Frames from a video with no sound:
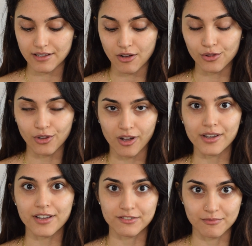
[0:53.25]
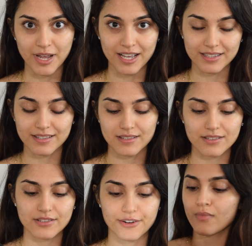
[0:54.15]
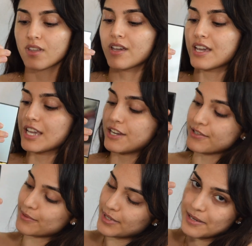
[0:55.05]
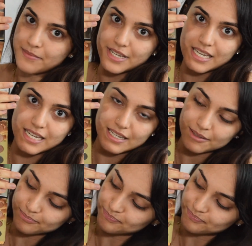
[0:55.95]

a lot of mattes. So here's what I mean.